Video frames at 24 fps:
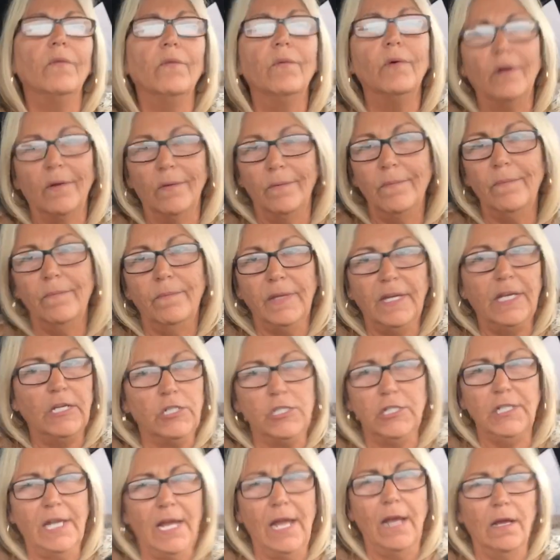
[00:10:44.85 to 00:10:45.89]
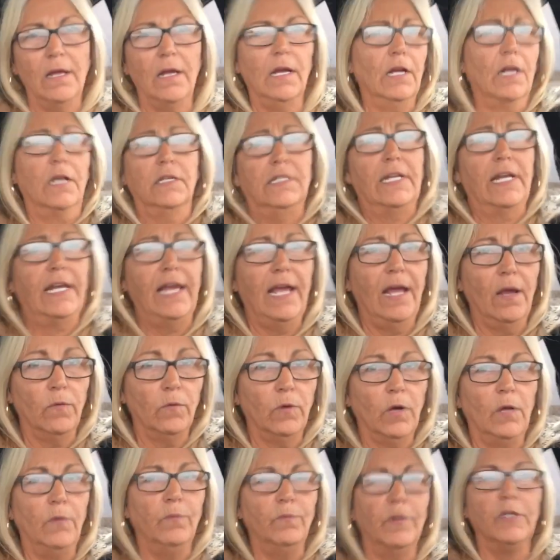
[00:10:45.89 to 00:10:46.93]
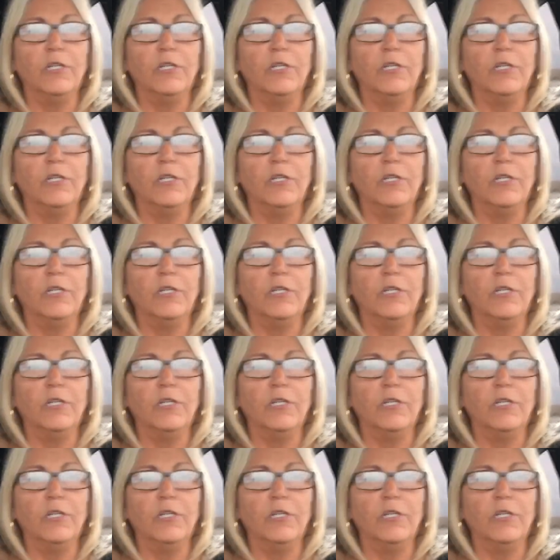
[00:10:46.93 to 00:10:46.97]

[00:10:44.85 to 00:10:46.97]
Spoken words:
Well, because I can't run.